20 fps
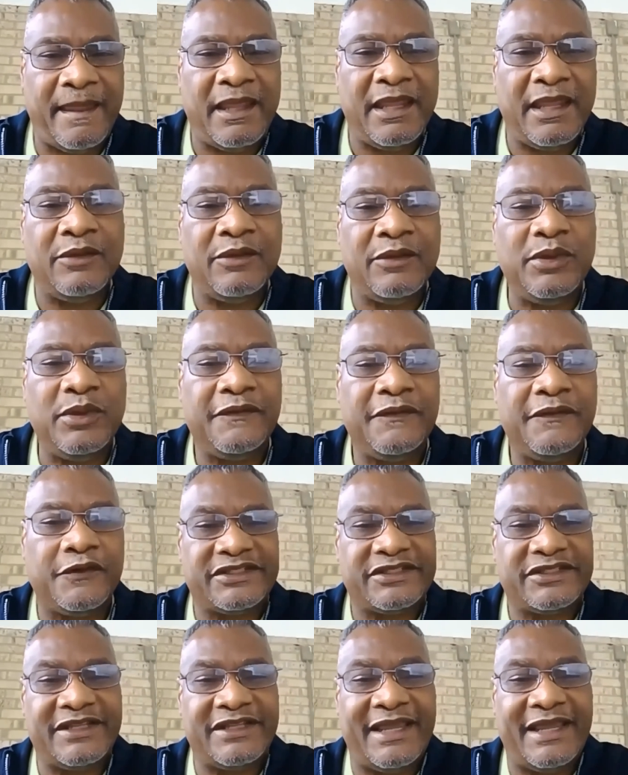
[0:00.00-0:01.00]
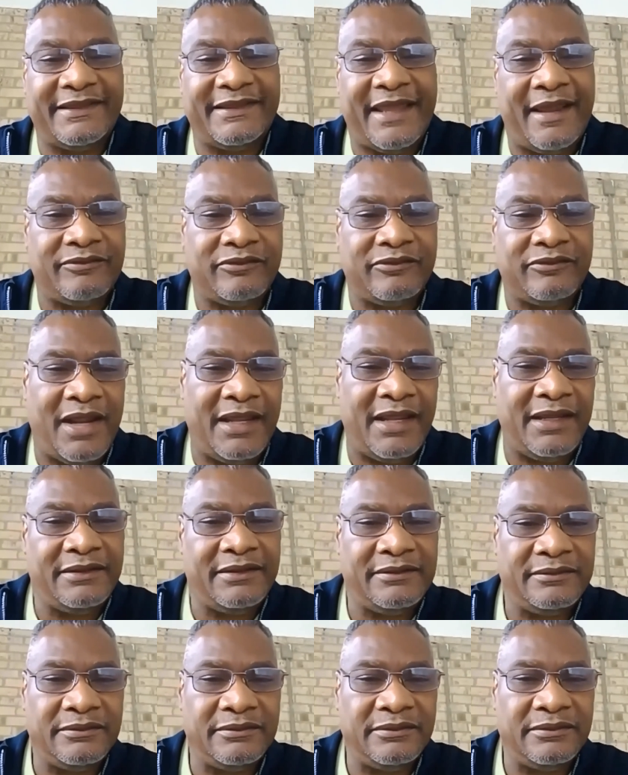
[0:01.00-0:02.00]
If we forsake that right,
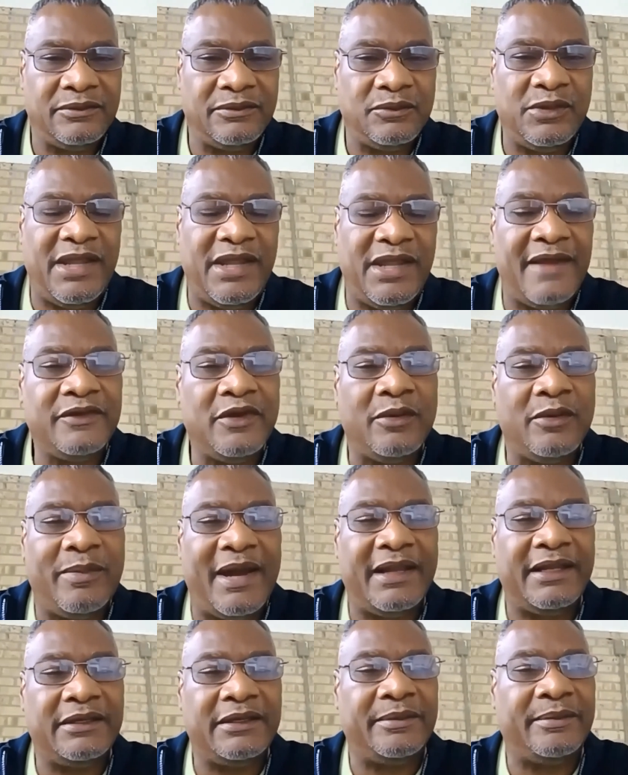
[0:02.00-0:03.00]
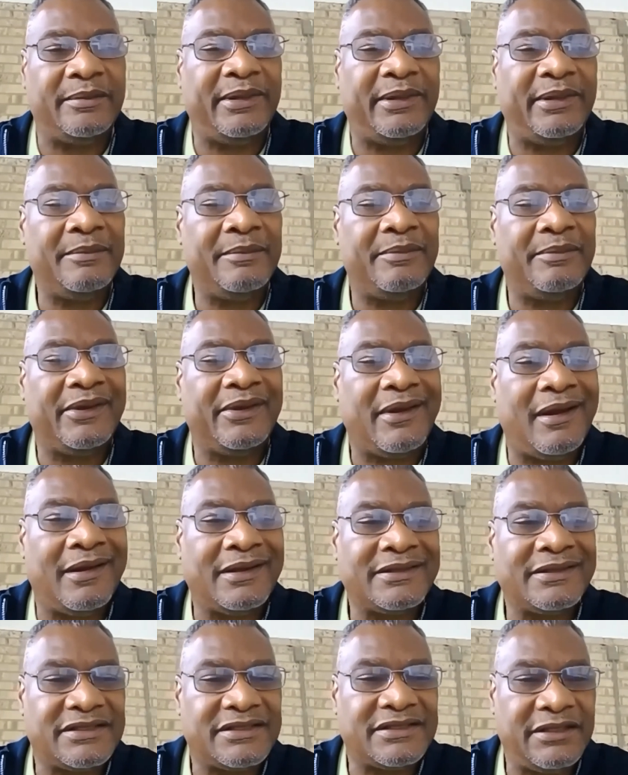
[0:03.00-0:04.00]
we have nobody to blame but
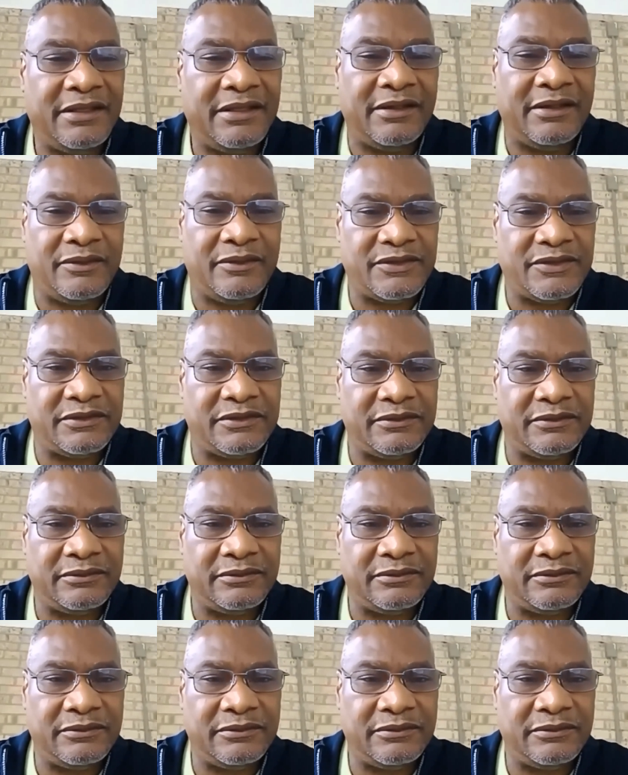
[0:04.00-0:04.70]
ourselves.